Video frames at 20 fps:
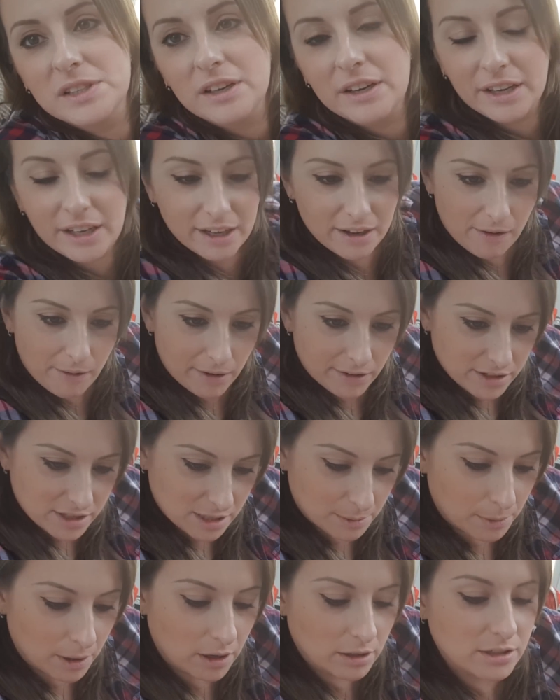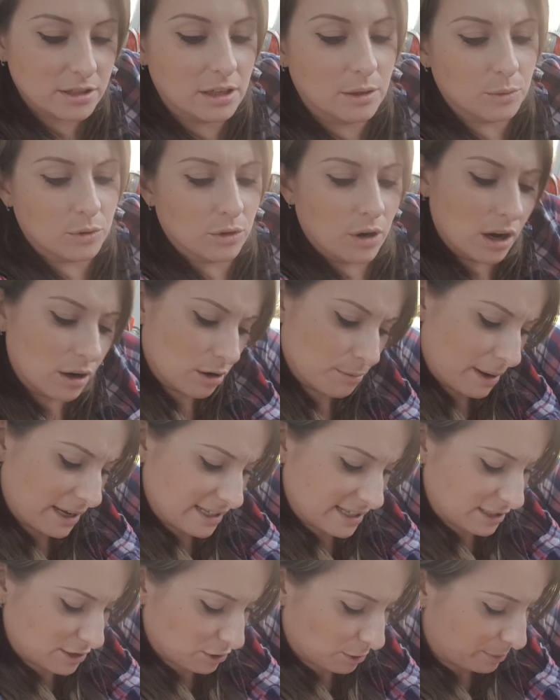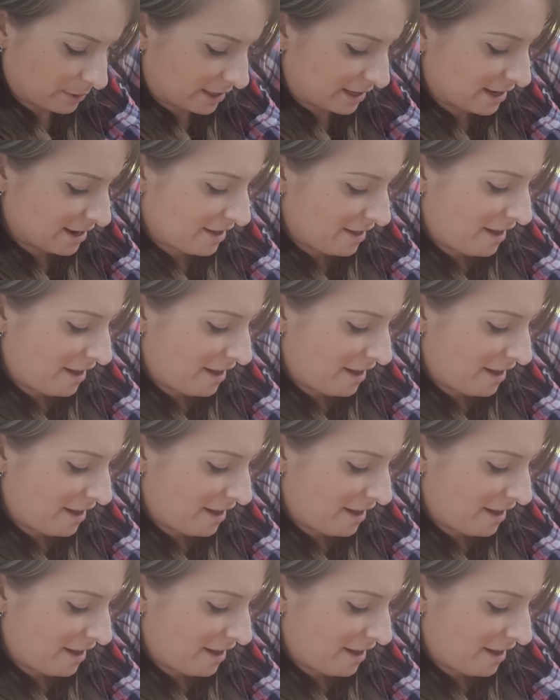like tomato or Maisie, stop it,